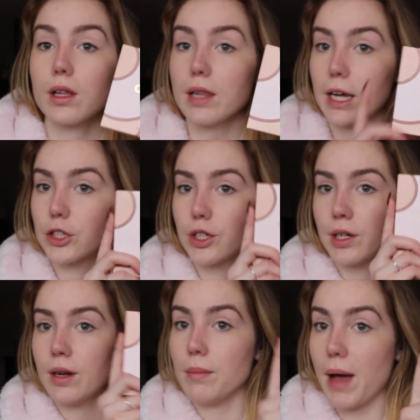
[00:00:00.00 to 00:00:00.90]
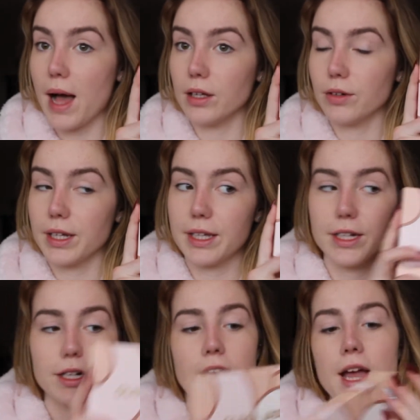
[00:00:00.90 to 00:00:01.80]
collection palette right
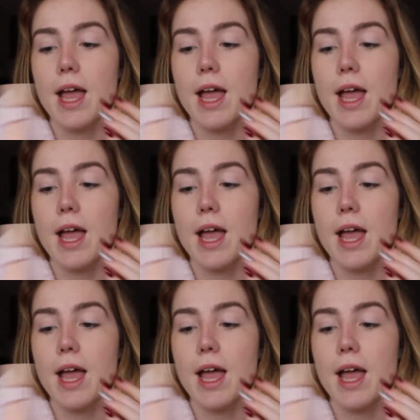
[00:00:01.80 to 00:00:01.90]
here.